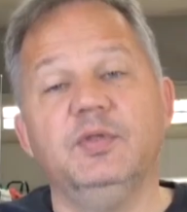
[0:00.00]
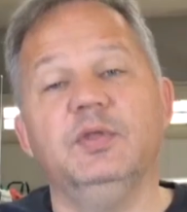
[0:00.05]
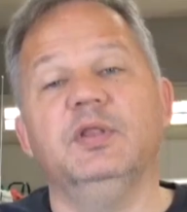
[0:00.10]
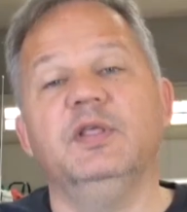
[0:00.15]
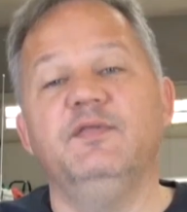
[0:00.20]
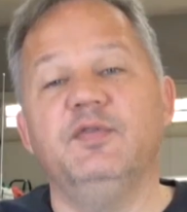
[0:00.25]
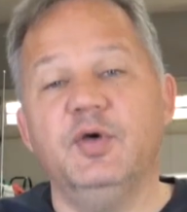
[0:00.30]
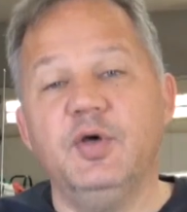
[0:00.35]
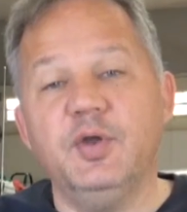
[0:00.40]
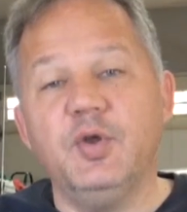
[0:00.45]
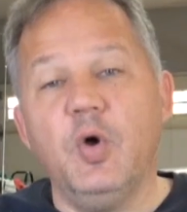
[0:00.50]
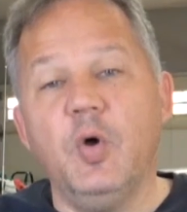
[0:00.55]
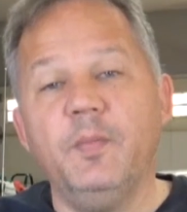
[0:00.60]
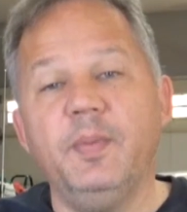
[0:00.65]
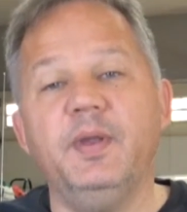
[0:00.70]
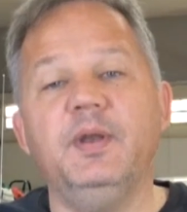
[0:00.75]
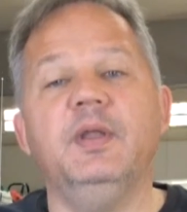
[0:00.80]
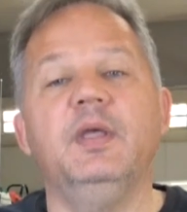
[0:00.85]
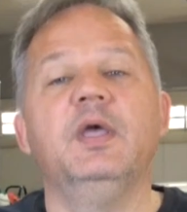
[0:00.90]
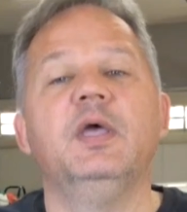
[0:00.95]
you leave the hood
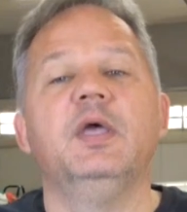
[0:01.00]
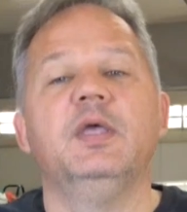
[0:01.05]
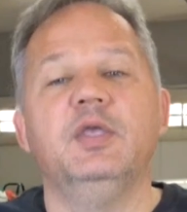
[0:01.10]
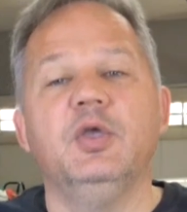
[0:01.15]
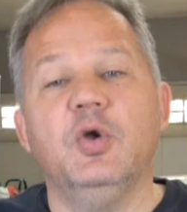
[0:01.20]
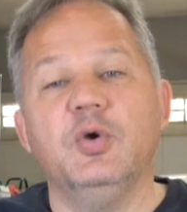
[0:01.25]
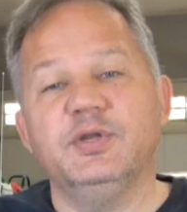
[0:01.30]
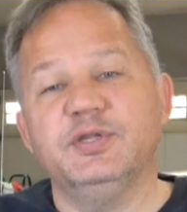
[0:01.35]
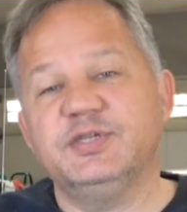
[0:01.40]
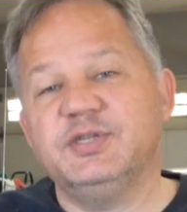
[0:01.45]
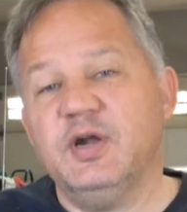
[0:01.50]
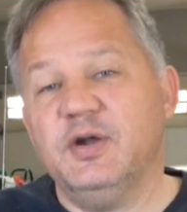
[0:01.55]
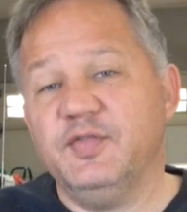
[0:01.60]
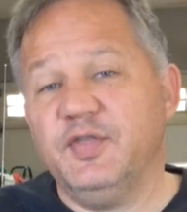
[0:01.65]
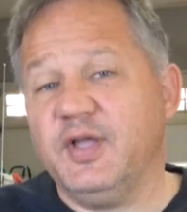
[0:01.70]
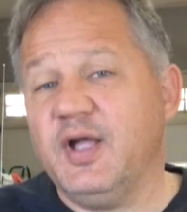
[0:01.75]
open, you go to start the